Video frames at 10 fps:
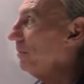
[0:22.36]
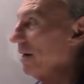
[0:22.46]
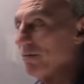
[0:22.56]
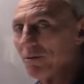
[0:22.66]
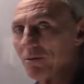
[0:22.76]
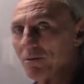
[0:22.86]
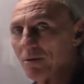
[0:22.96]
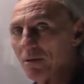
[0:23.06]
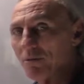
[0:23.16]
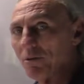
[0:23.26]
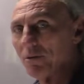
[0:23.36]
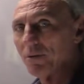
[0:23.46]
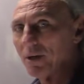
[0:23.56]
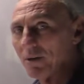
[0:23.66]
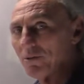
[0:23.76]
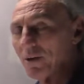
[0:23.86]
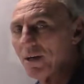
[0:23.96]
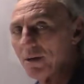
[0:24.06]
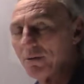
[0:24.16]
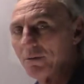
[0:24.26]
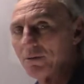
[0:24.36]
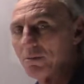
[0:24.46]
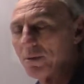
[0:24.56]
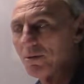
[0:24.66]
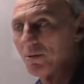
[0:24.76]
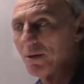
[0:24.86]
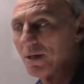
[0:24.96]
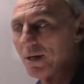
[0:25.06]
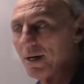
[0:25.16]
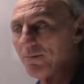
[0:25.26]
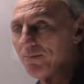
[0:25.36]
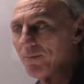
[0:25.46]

about. If you if you don't think there's any difference between uh,